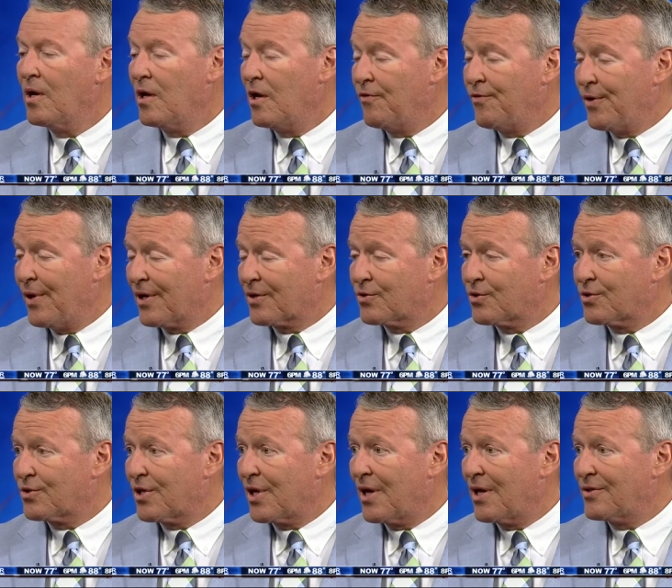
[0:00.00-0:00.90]
If you
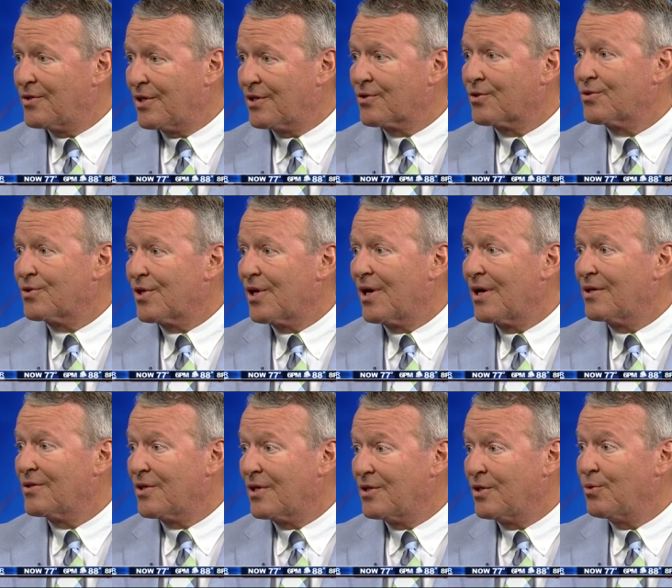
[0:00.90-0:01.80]
exercise,
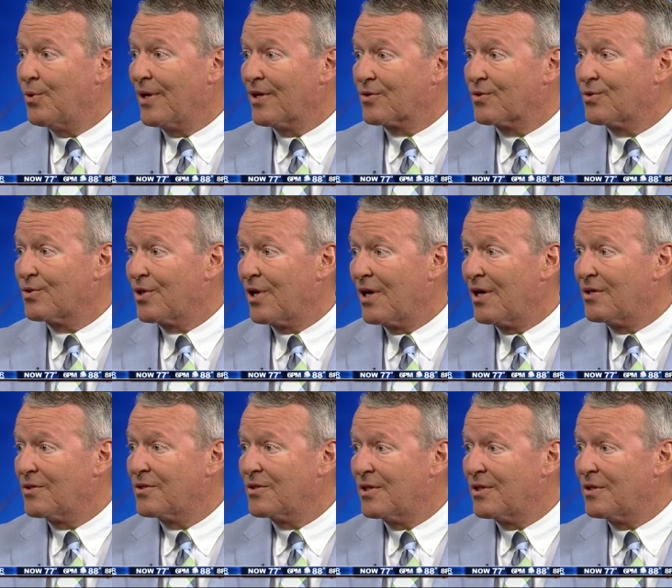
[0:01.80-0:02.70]
exercise. I do
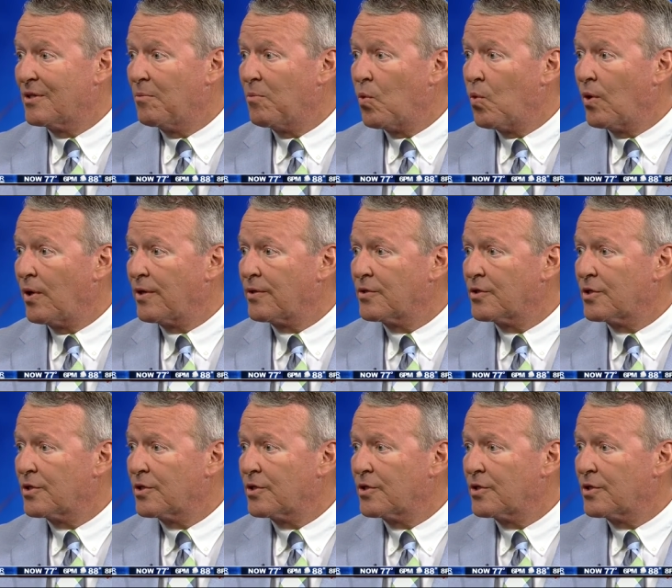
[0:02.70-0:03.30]
exercise in the morning.